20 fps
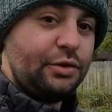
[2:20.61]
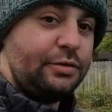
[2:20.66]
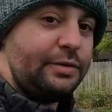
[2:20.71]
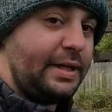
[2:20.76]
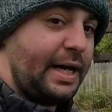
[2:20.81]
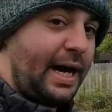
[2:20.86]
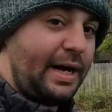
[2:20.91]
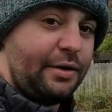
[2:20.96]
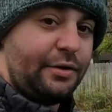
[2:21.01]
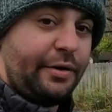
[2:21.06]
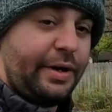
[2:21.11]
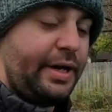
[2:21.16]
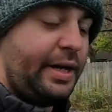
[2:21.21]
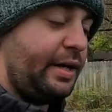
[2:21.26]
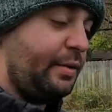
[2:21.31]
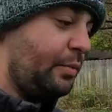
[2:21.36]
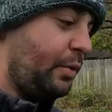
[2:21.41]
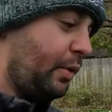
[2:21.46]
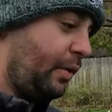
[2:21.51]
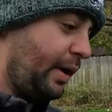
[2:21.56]
not green
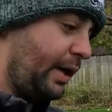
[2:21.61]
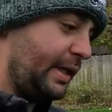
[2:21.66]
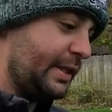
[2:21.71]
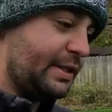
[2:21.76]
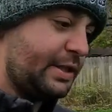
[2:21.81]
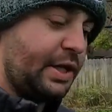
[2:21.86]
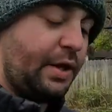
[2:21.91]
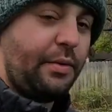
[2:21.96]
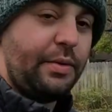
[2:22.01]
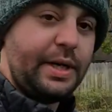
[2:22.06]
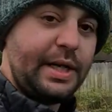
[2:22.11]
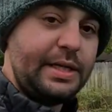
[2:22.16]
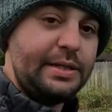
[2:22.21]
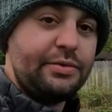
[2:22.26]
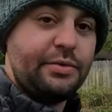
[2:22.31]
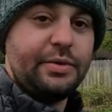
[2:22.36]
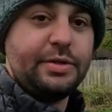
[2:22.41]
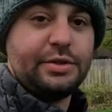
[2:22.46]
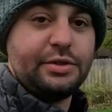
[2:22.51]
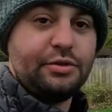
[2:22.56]
anymore and it's going
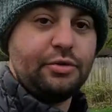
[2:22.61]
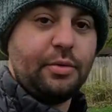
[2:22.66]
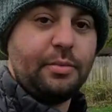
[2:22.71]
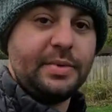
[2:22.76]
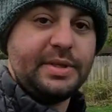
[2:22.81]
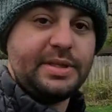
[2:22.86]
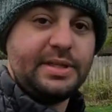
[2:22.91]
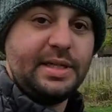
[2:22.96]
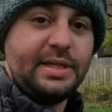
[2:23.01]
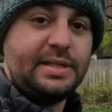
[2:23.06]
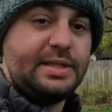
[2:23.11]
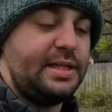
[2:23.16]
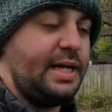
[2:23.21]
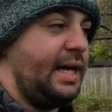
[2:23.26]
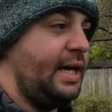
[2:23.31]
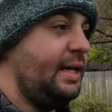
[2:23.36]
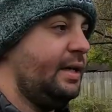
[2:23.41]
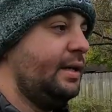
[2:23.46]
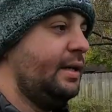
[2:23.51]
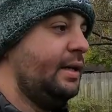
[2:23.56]
into its dormancy
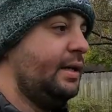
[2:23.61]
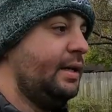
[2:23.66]
state,